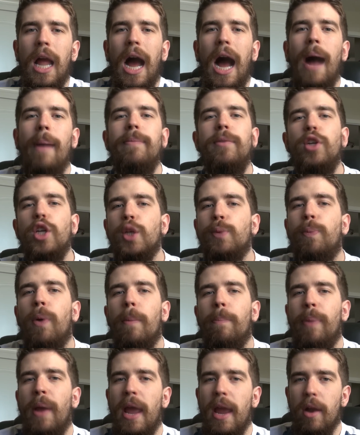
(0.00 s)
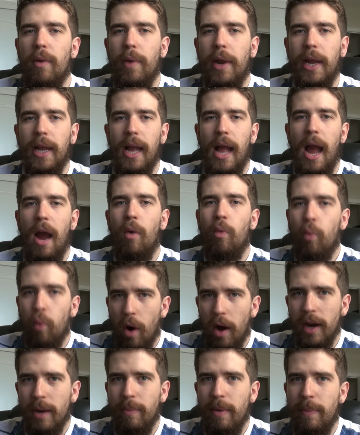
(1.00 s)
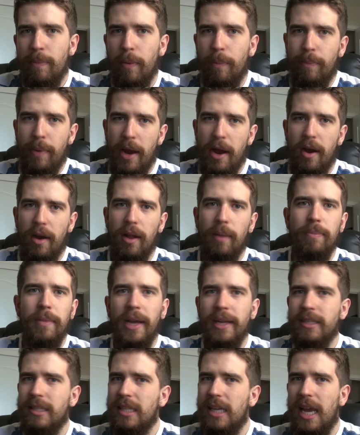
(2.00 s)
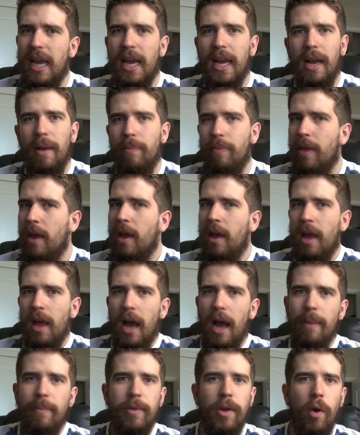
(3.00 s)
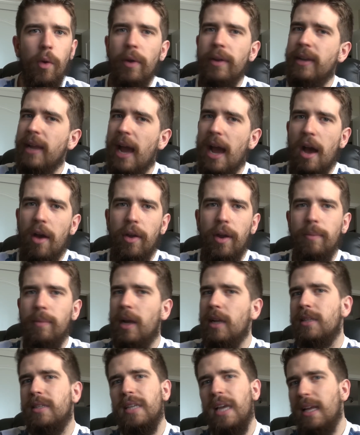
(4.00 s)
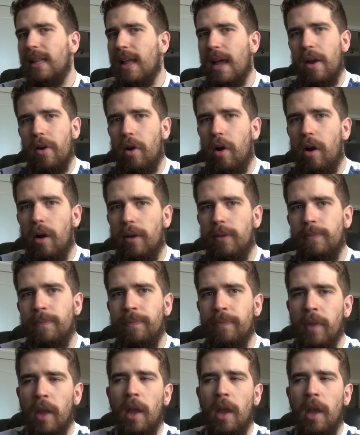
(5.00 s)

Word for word: I'm just preparing. I want to be prepared. I'm not saying I'm going down. I'm not saying that at all.